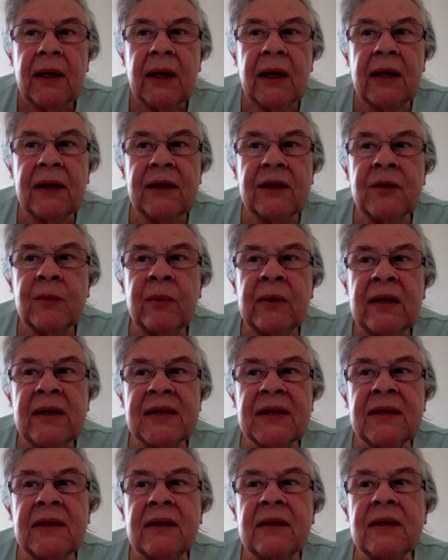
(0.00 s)
and the
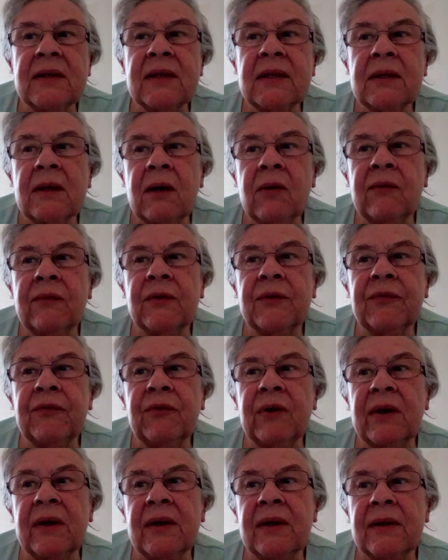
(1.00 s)
pleasantness of a
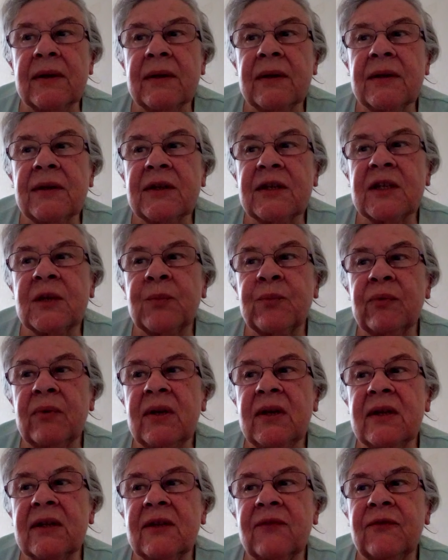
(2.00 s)
friend
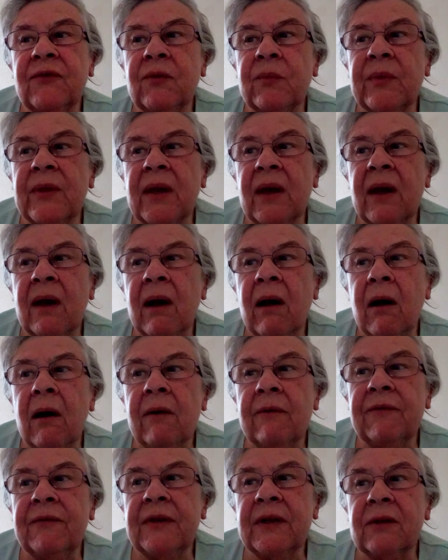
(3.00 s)
springs from their
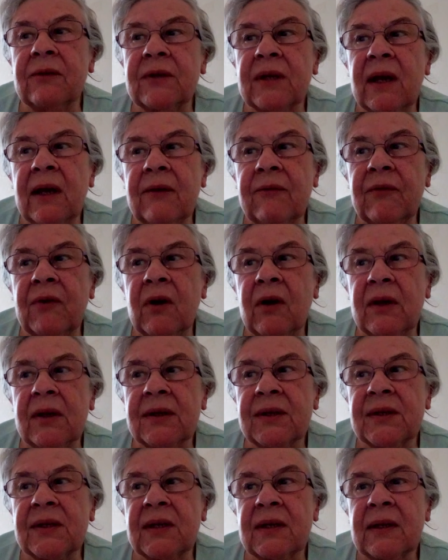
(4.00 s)
heartfelt
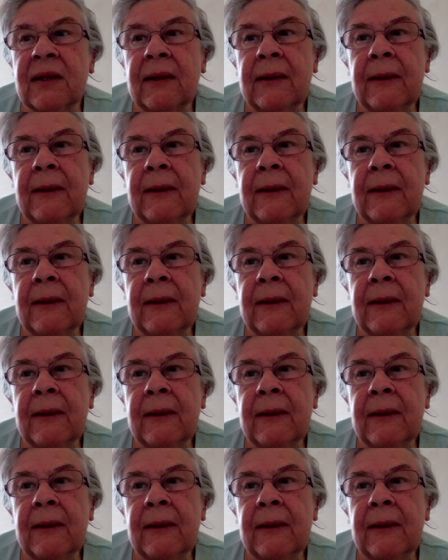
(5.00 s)
advice.